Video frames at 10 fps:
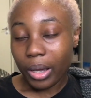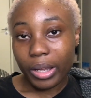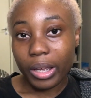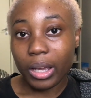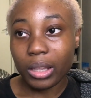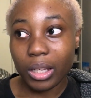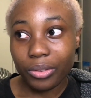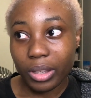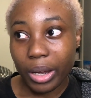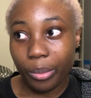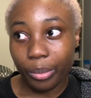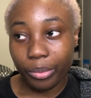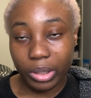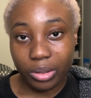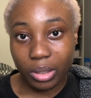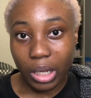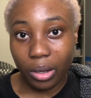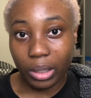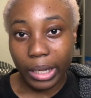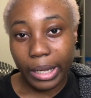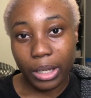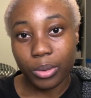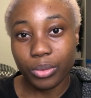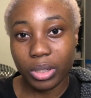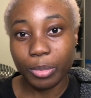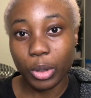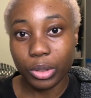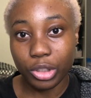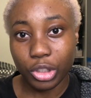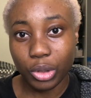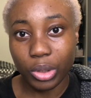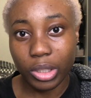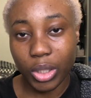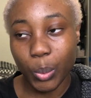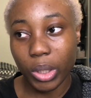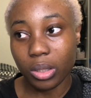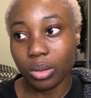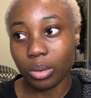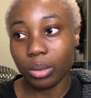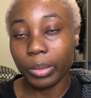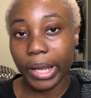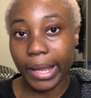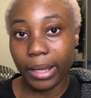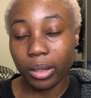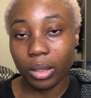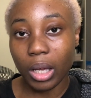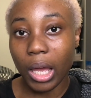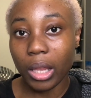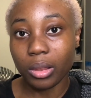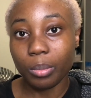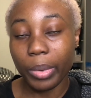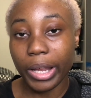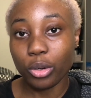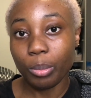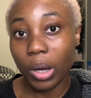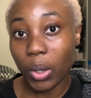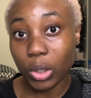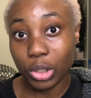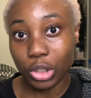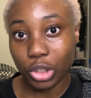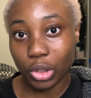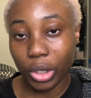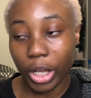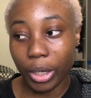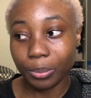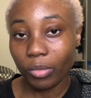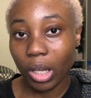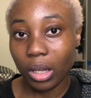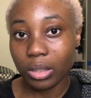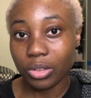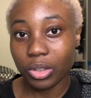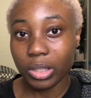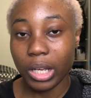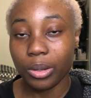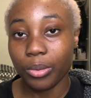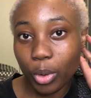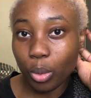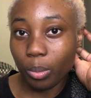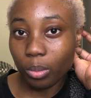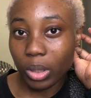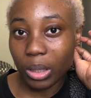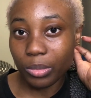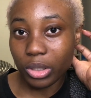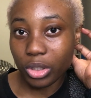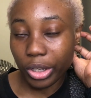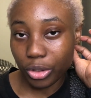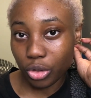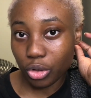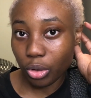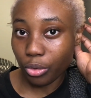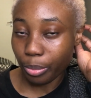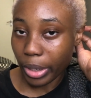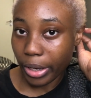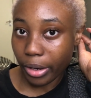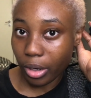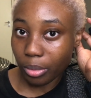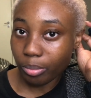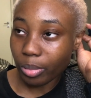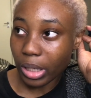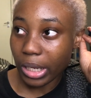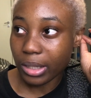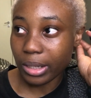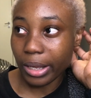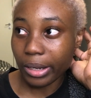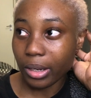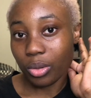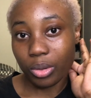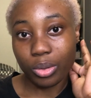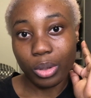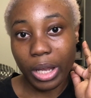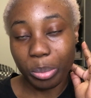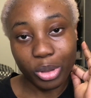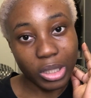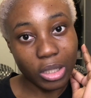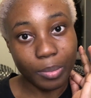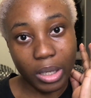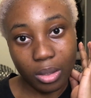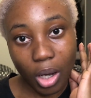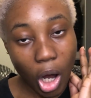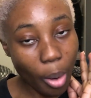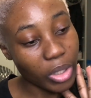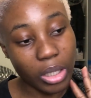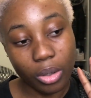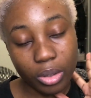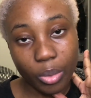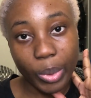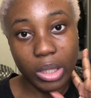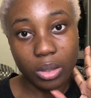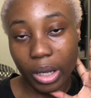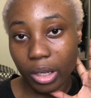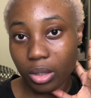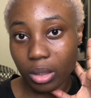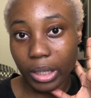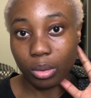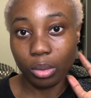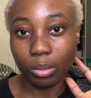yeah, and after I rinsed it out, I kind of deep conditioned it with egg and my normal conditioner to just kind of keep the texture of my hair in place and also like protect my scalp. Then I also went ahead to like